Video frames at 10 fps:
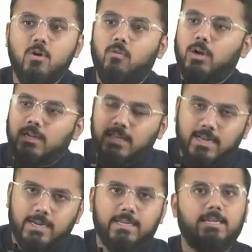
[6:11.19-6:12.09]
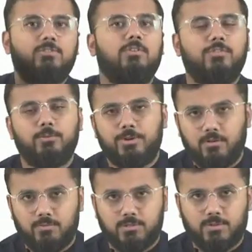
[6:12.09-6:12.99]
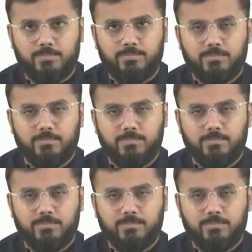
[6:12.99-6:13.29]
what are the contents of cubital fossa,